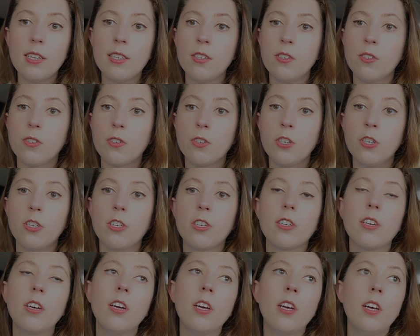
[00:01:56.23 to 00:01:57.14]
He'll
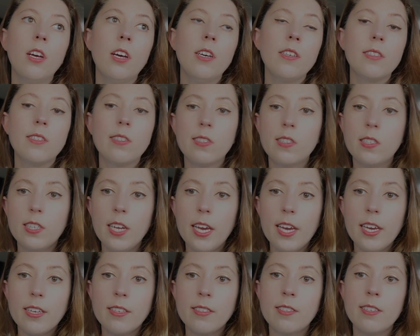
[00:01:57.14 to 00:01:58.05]
cook
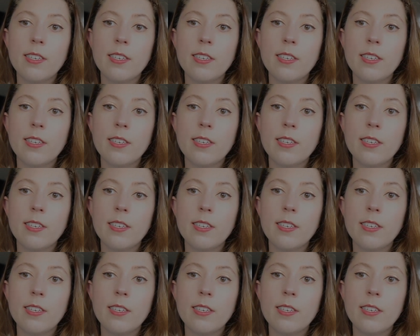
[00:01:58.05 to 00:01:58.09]
steaks,